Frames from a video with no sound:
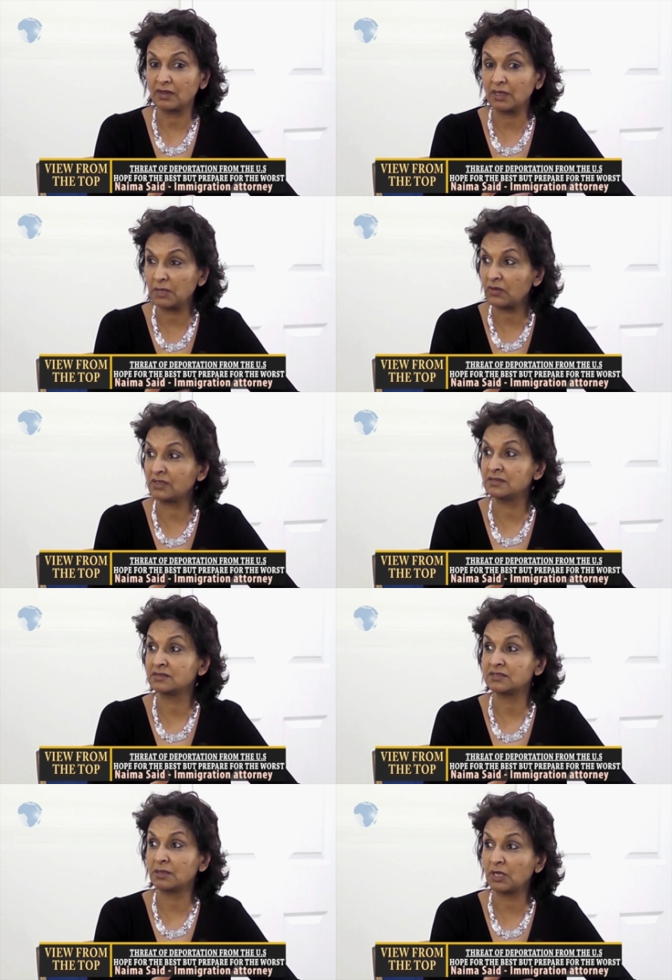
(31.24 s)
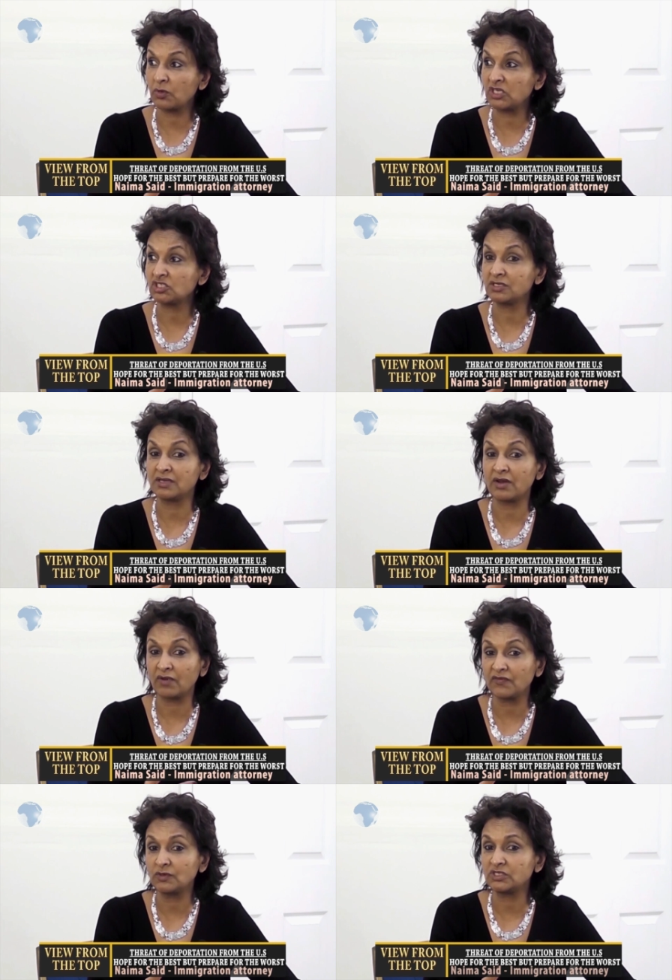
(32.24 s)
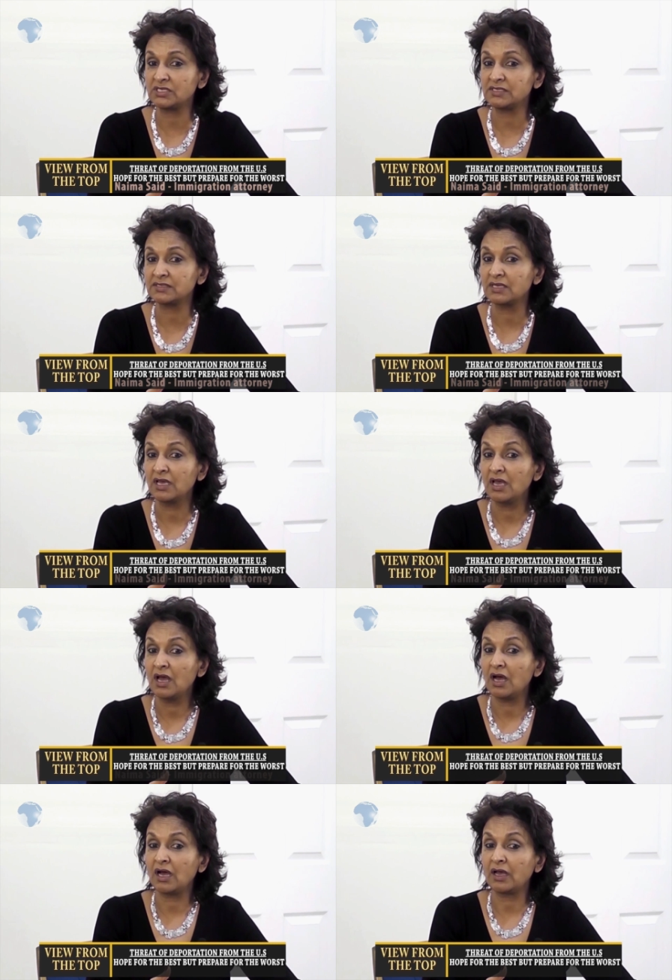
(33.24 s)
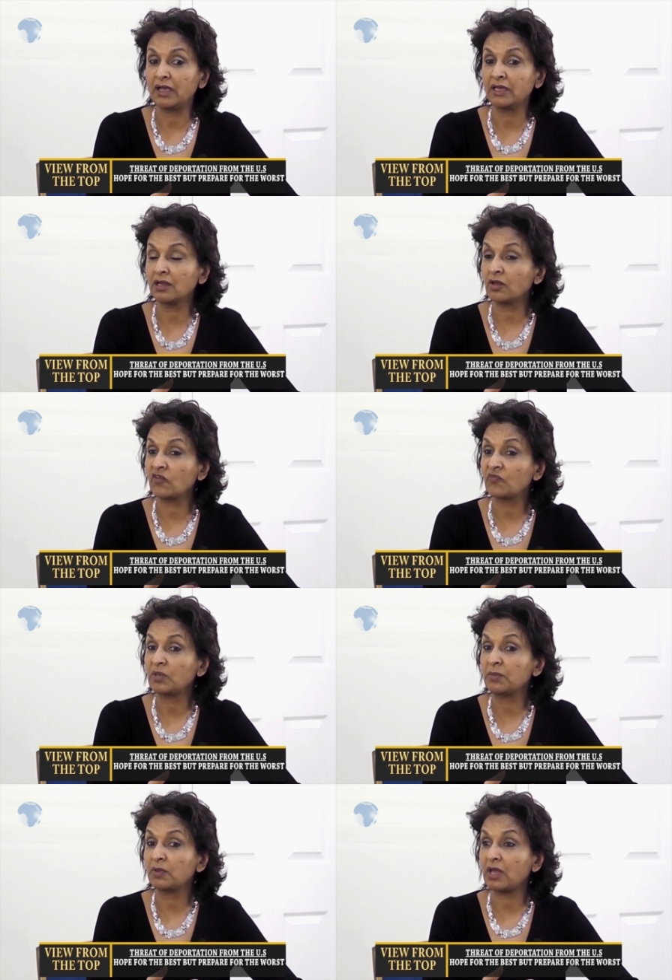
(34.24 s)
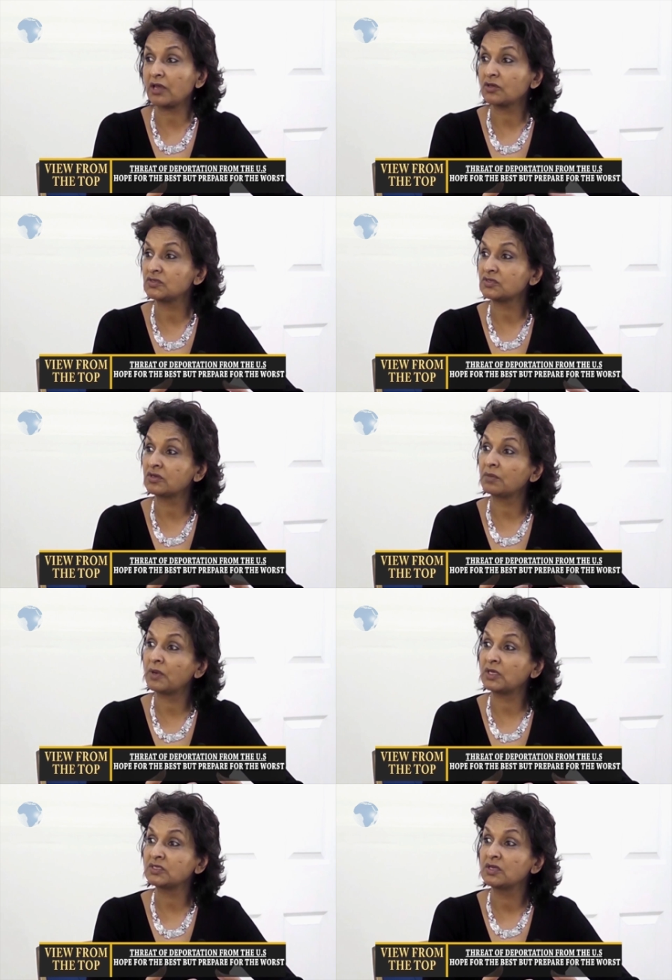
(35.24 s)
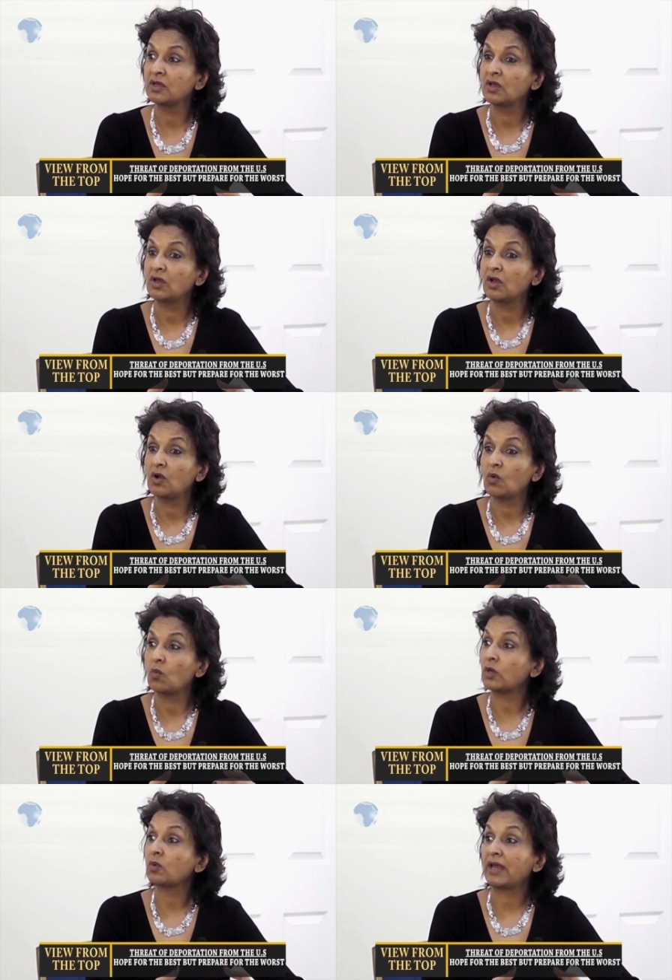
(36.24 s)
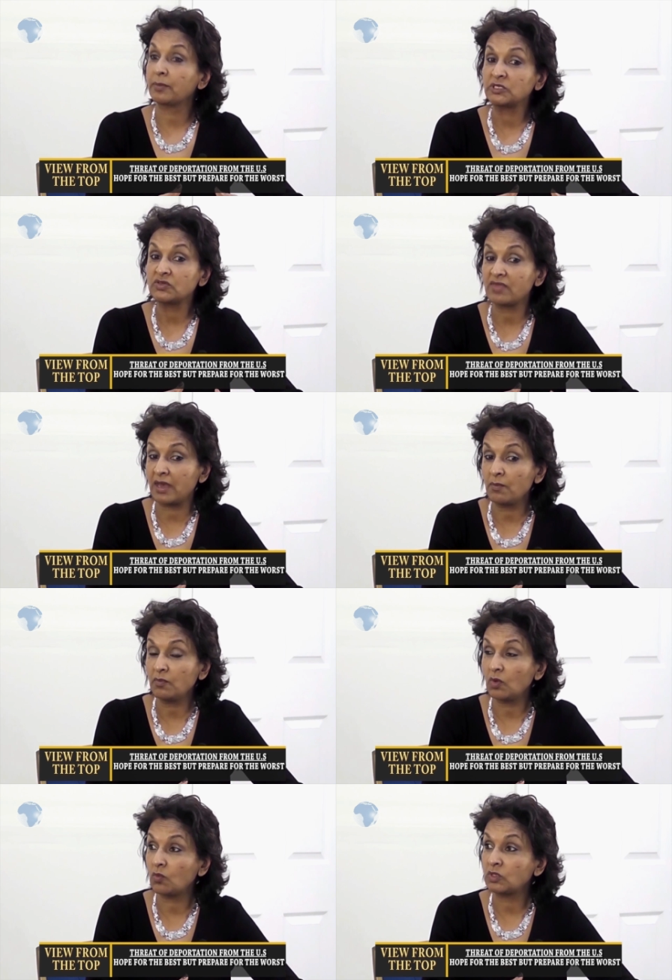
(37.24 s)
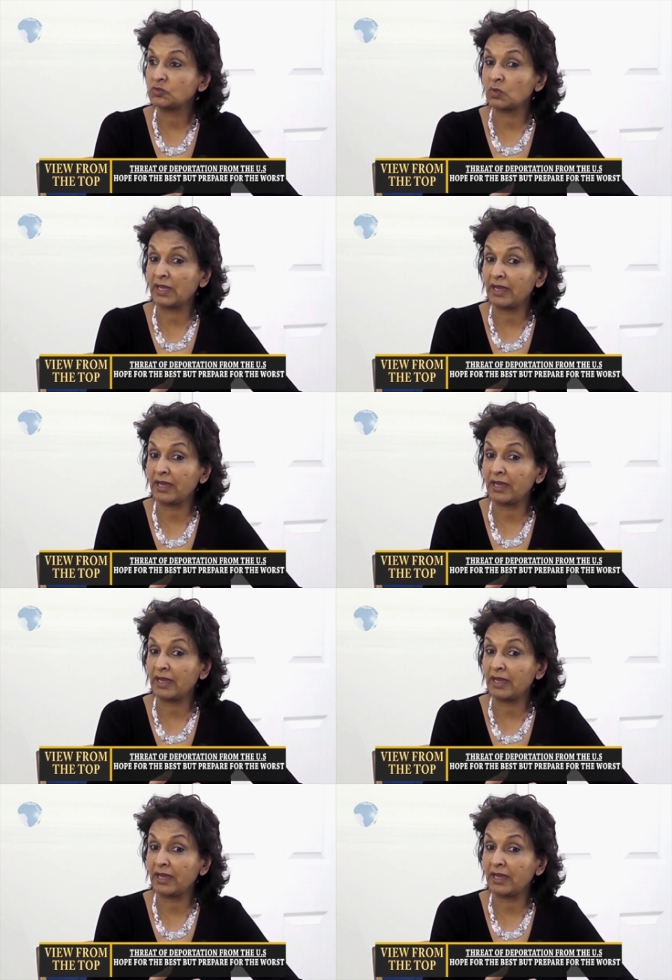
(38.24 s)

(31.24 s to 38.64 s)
immigrants, immigration, and refugees. And a lot of people are concerned about what will happen to them, what will